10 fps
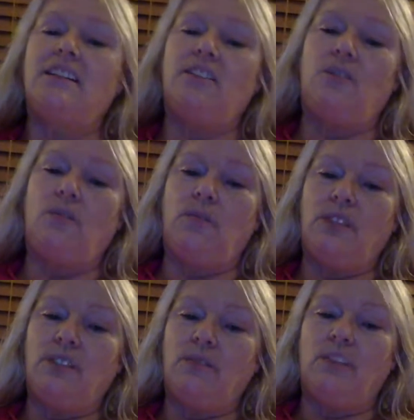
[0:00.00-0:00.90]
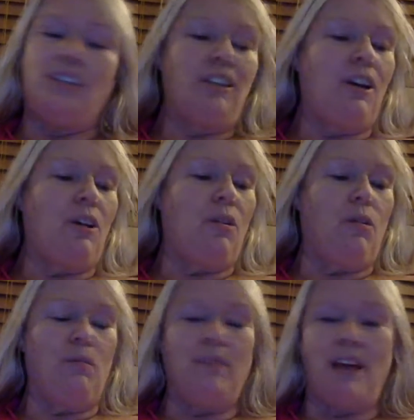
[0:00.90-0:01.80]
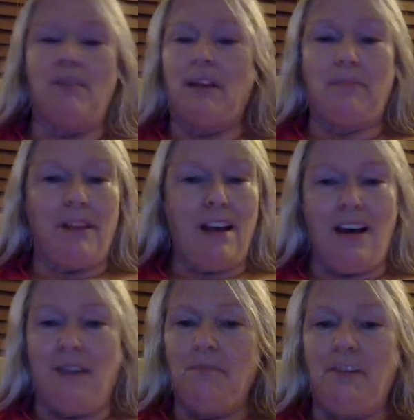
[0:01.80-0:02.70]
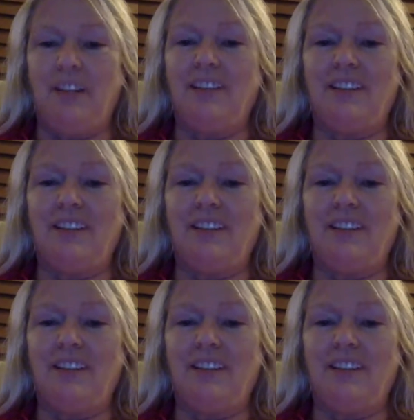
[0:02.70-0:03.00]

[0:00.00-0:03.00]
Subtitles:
and you know, blah, blah, blah, but